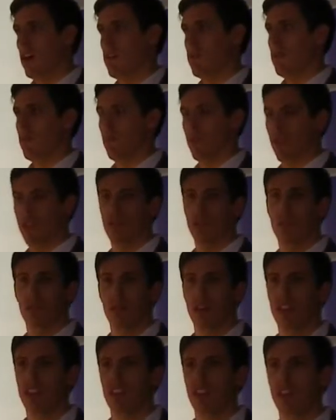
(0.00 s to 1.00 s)
it's not
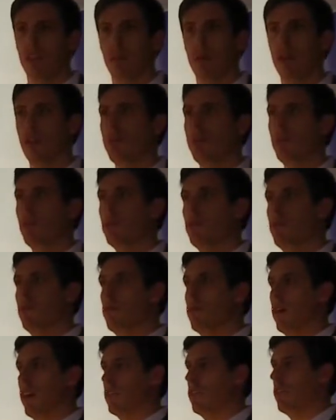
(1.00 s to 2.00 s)
possible to actually
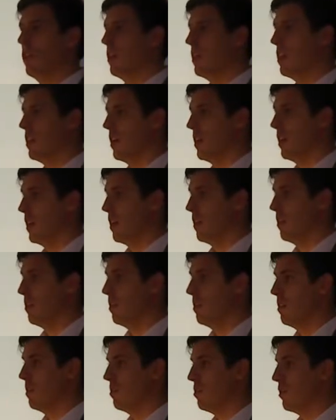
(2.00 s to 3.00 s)
uh, to get there, to
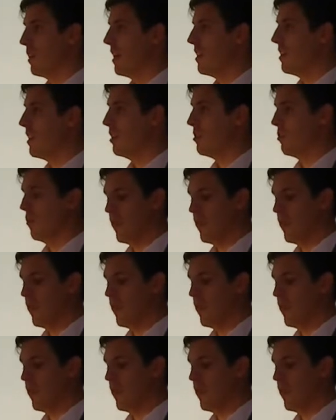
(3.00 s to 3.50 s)
realize that.